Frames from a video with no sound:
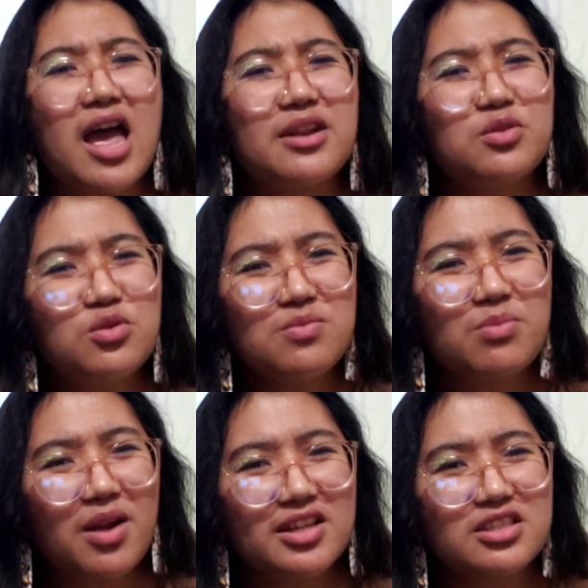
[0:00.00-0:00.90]
And who
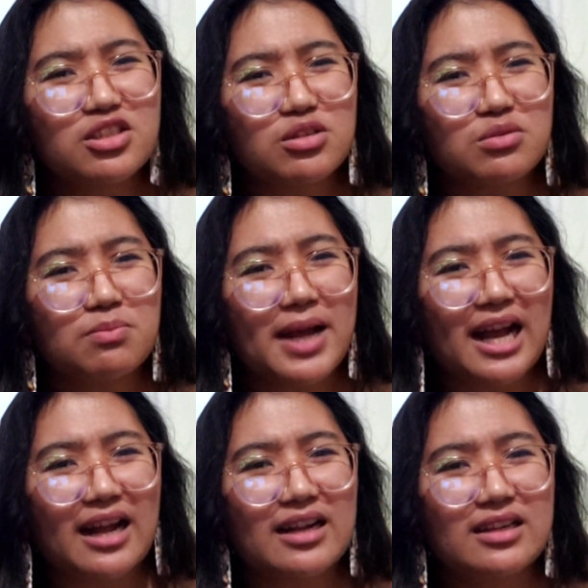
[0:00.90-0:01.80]
brought you
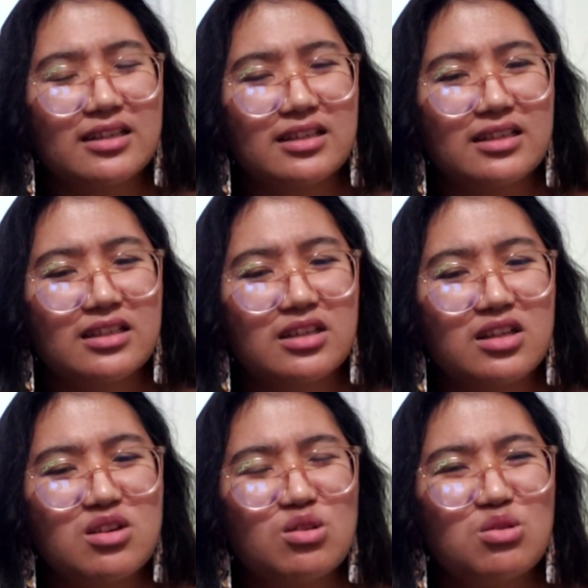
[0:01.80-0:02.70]
back?
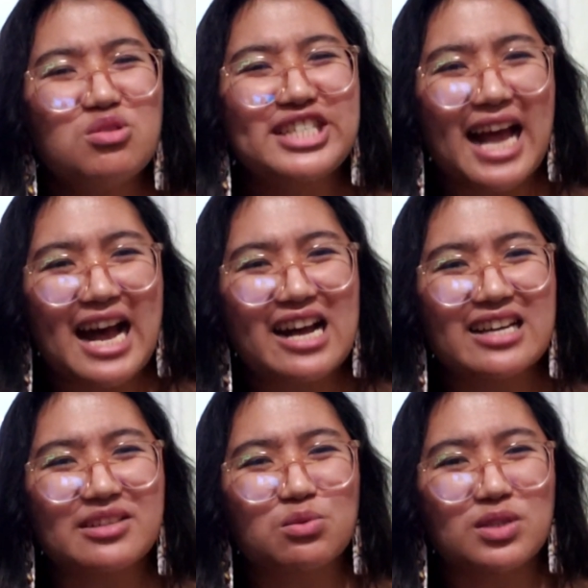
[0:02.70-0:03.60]
Whose
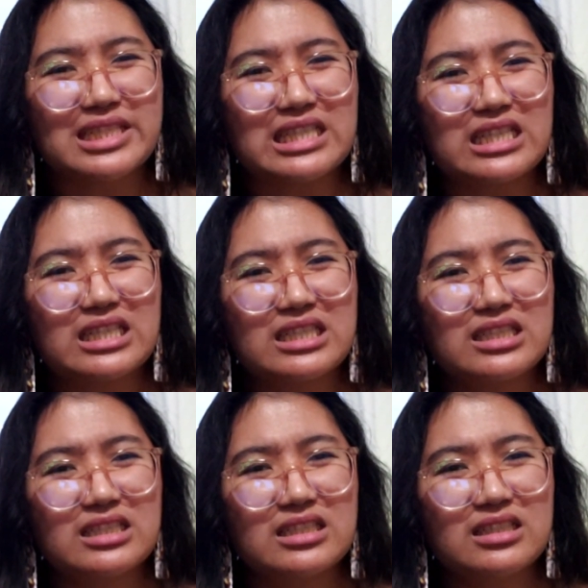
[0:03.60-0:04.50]
eyes was it
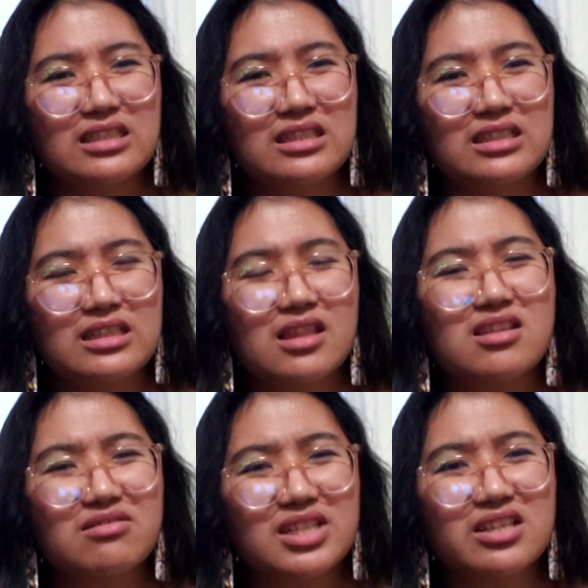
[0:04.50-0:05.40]

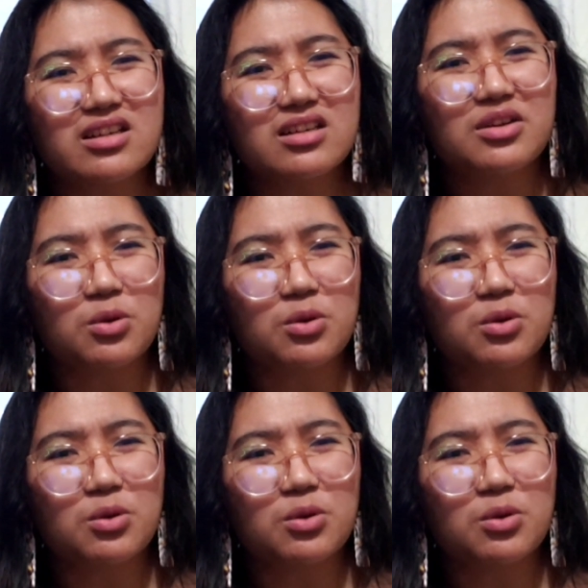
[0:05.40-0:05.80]
that returned